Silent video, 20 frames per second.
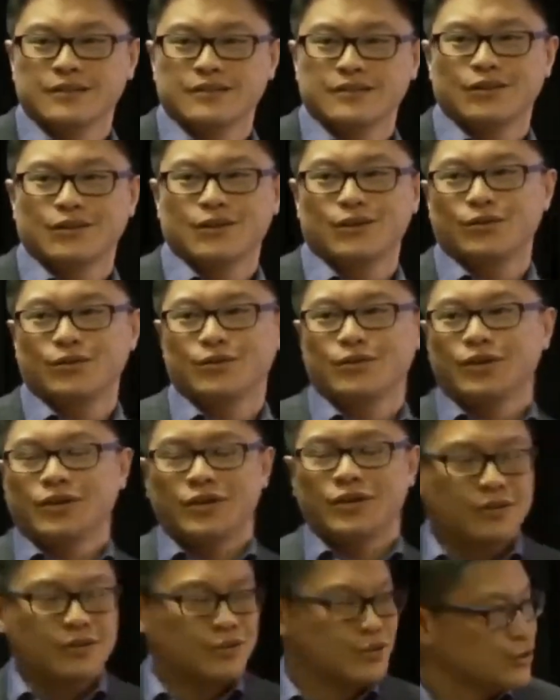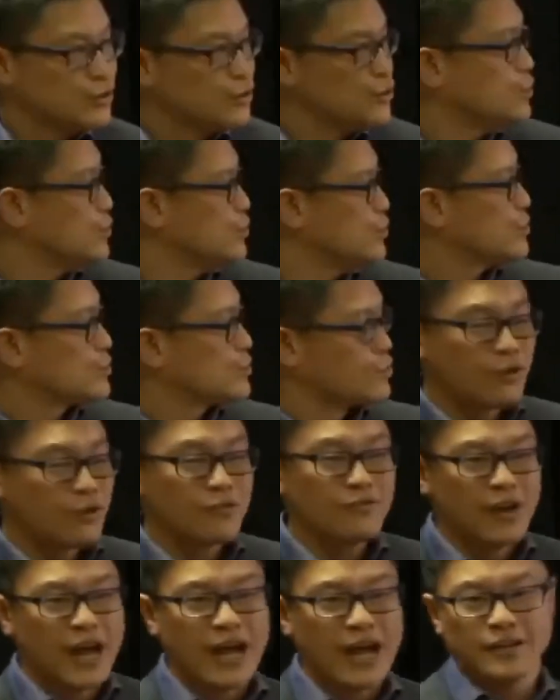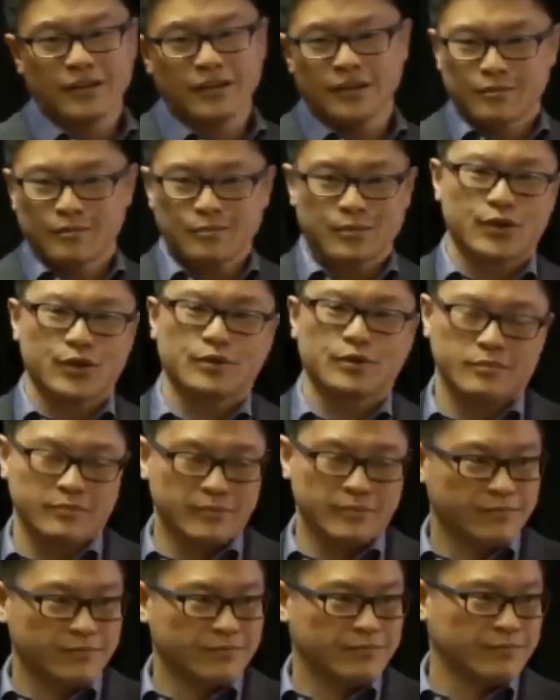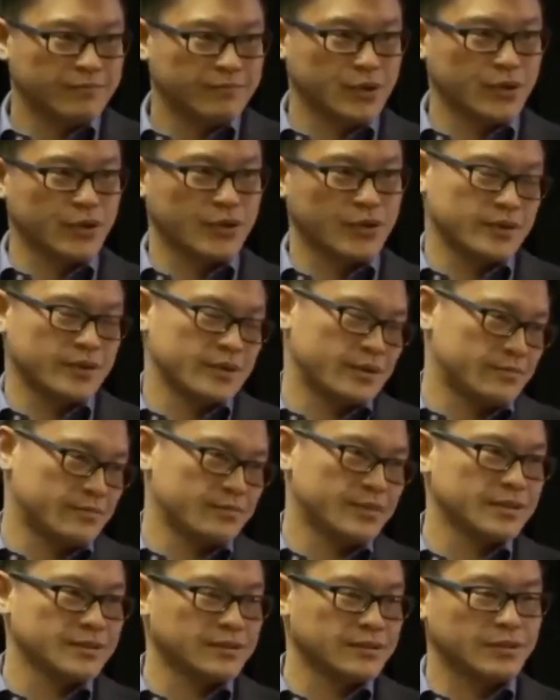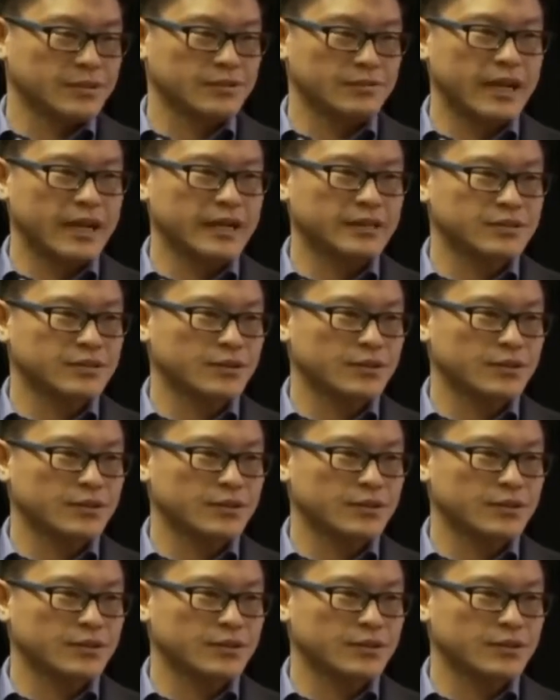so you store fat, burn muscle, right?